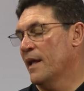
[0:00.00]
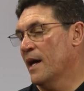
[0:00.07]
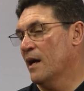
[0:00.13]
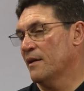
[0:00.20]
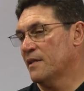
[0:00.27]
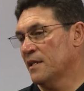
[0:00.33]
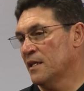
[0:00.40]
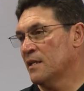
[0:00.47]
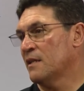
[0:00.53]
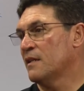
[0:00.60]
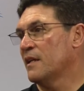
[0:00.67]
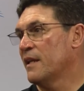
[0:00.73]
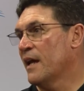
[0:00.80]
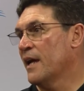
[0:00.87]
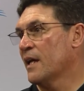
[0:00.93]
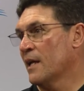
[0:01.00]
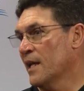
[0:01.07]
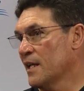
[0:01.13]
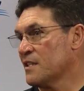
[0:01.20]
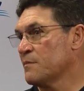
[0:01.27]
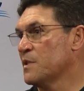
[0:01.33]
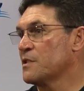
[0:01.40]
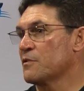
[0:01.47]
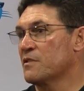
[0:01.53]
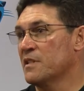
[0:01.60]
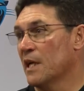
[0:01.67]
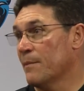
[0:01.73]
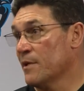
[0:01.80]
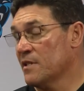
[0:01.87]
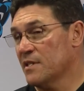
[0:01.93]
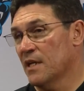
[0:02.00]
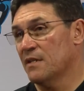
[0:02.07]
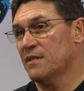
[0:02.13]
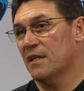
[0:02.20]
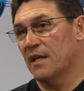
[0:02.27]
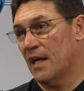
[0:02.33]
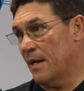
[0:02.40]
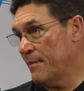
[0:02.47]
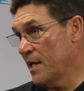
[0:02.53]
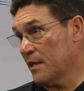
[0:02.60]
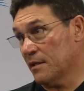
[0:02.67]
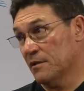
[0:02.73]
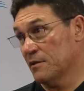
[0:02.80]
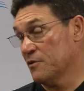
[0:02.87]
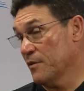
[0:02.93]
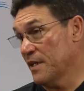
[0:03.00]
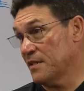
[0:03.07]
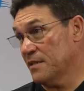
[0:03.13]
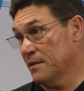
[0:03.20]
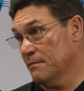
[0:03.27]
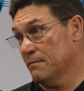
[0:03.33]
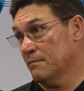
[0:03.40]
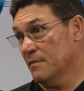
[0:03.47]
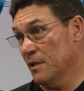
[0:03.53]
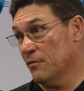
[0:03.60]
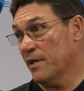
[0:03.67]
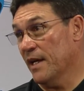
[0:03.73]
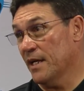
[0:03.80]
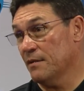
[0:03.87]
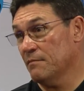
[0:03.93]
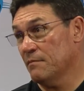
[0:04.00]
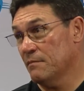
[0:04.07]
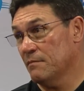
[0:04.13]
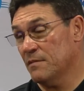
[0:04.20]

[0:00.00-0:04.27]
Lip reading: Now, at the end of the day, unless Mr. Tepper says it, I'm not going to address it, okay?